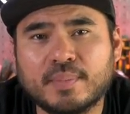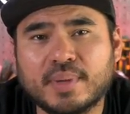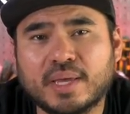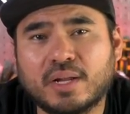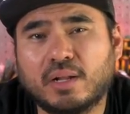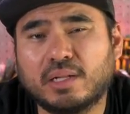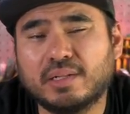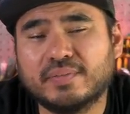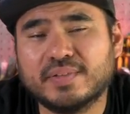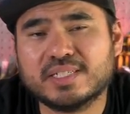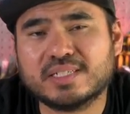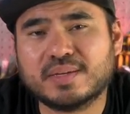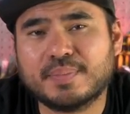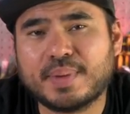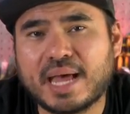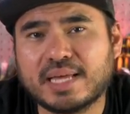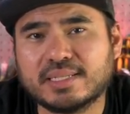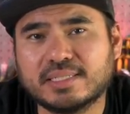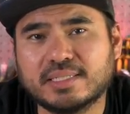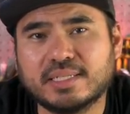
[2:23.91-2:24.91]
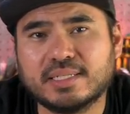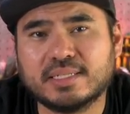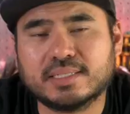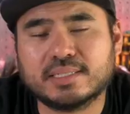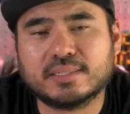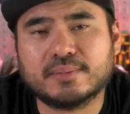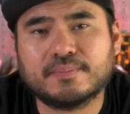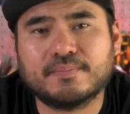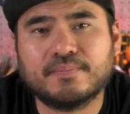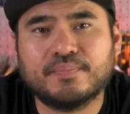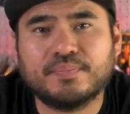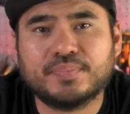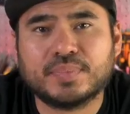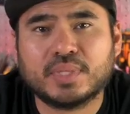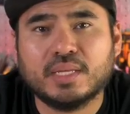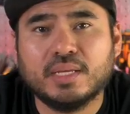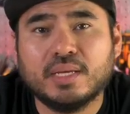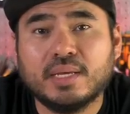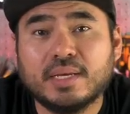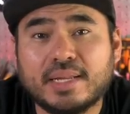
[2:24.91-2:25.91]
in all of these capacities.
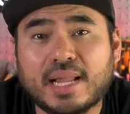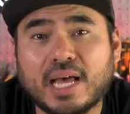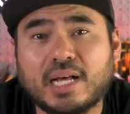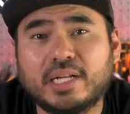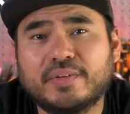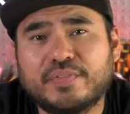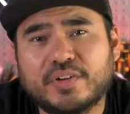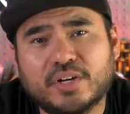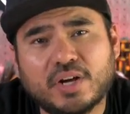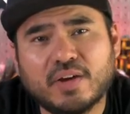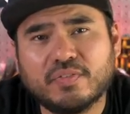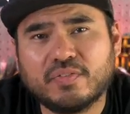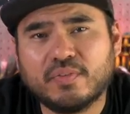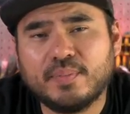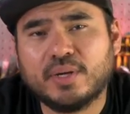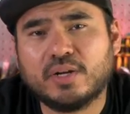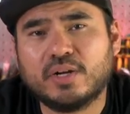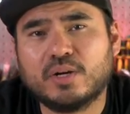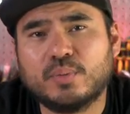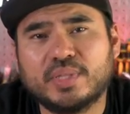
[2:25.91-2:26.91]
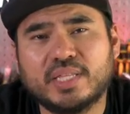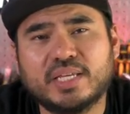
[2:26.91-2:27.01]
Now, if you're not familiar with the